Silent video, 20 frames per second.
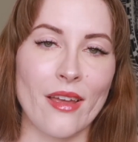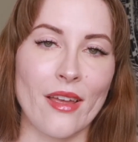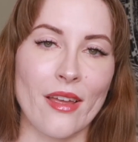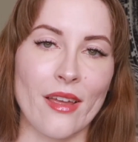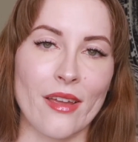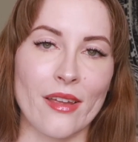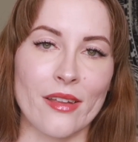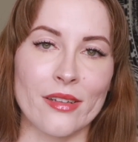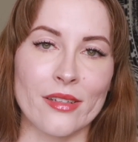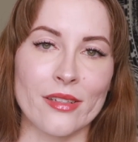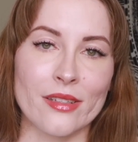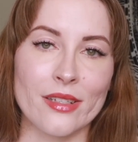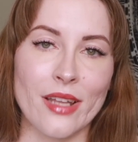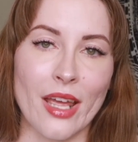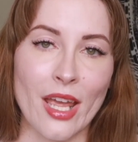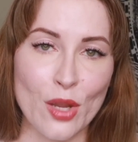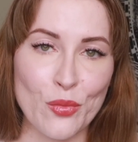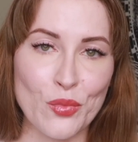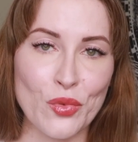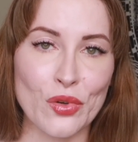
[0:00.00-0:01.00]
And
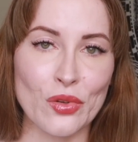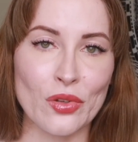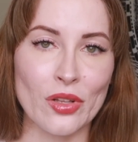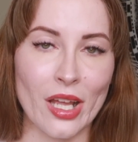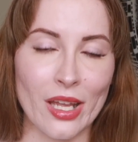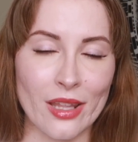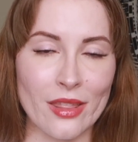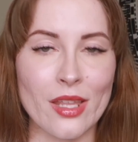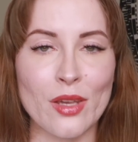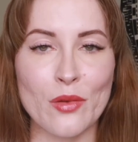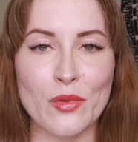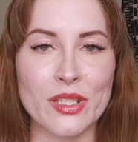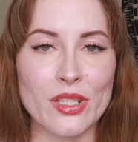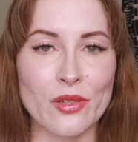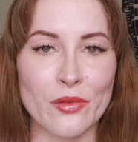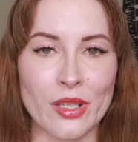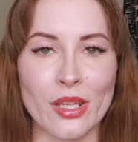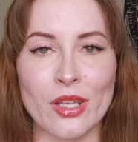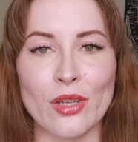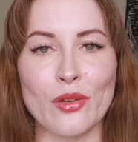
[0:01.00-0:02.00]
April, I think, was a
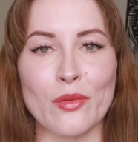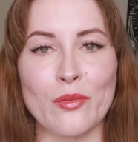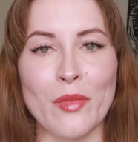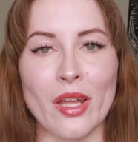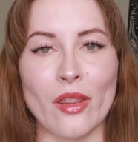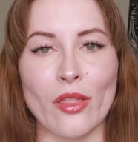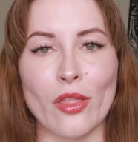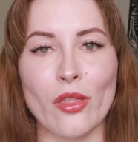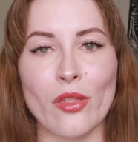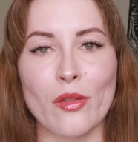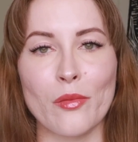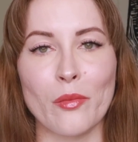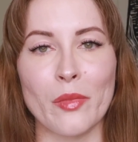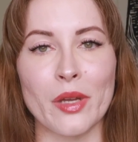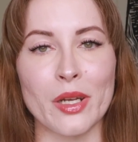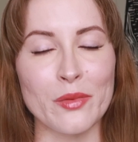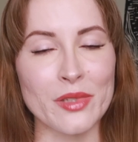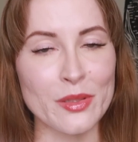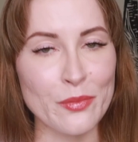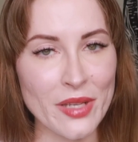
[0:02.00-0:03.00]
really good month, but
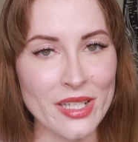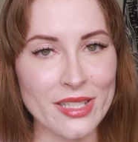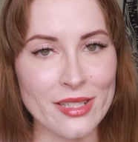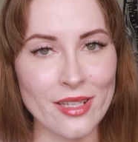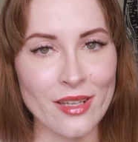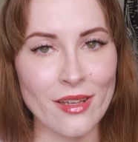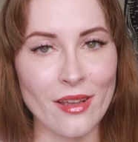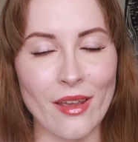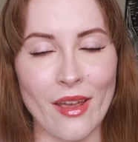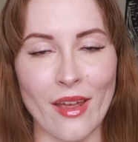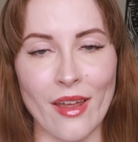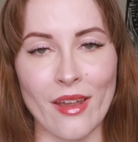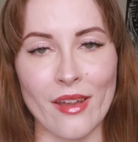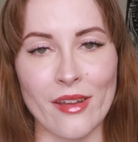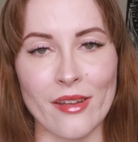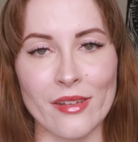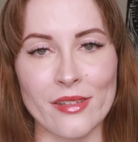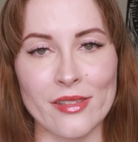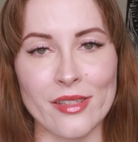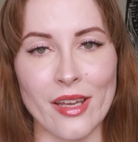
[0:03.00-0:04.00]
it was busy
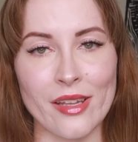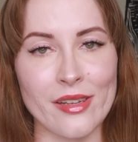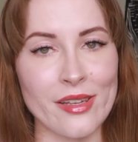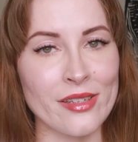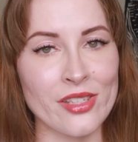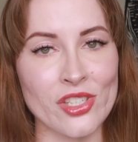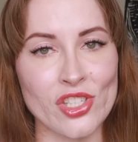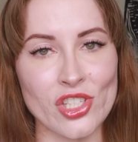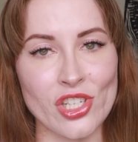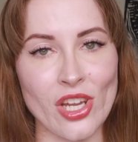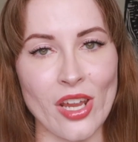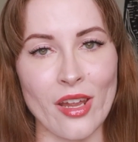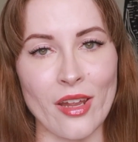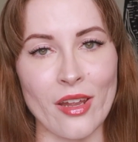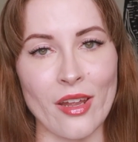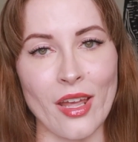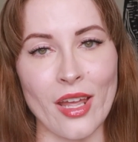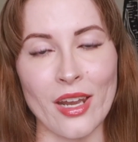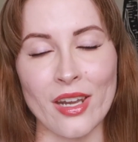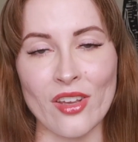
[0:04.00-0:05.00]
and I didn't
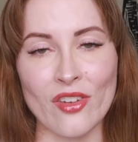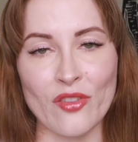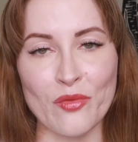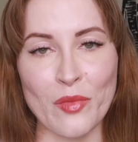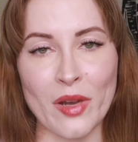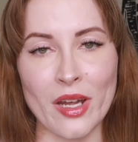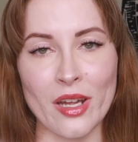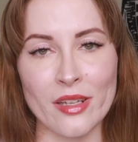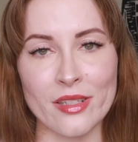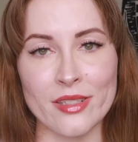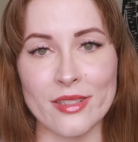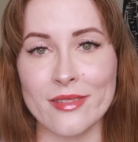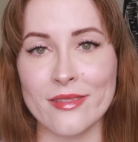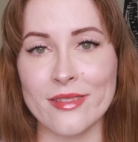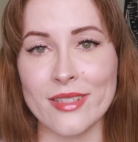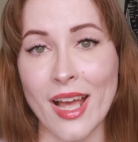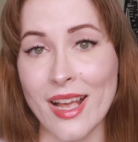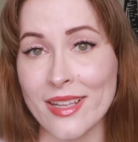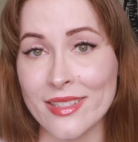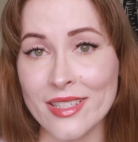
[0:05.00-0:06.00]
share any of my
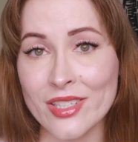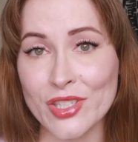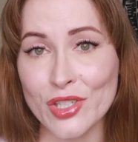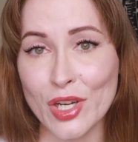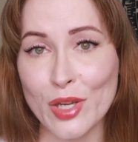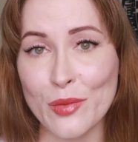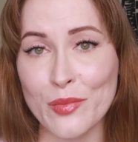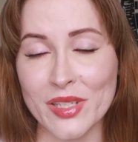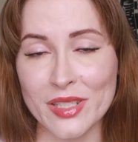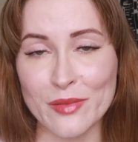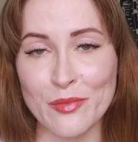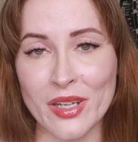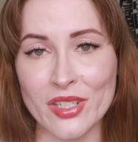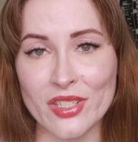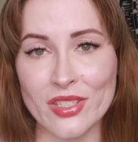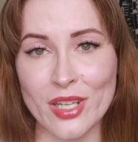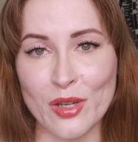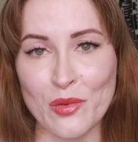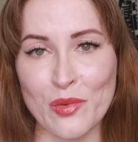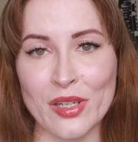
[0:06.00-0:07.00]
Tassie trip as much
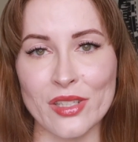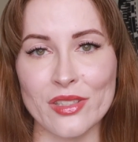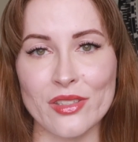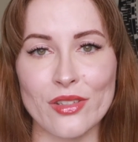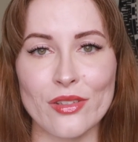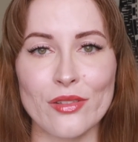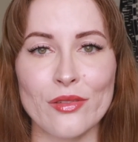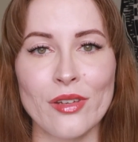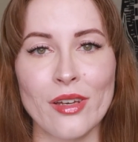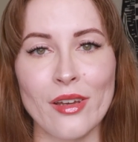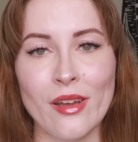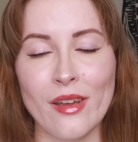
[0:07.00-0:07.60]
as I wanted to.